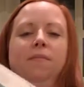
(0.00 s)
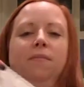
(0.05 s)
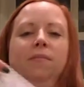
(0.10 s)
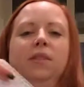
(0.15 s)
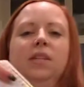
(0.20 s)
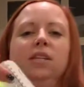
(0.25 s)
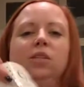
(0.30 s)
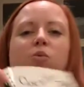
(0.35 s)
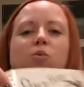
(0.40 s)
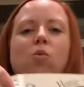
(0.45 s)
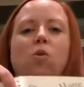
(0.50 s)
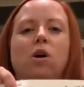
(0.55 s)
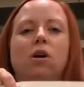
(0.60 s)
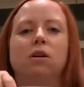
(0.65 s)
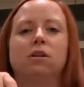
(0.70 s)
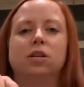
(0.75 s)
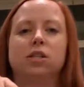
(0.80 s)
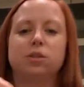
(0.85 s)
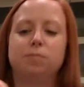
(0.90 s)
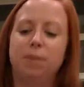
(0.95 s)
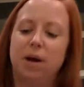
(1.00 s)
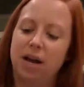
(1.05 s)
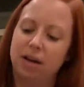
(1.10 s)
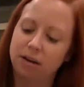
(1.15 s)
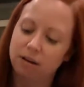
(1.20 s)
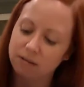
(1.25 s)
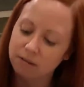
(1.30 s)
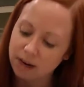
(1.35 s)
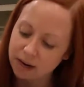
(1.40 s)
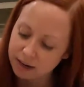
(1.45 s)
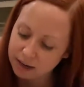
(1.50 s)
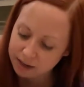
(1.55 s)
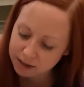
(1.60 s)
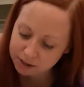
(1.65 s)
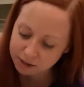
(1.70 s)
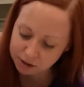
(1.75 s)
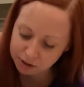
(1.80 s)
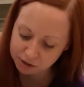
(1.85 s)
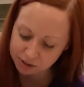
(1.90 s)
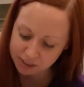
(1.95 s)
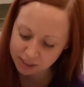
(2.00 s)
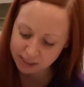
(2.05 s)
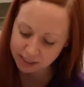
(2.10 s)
This water spider right here, you see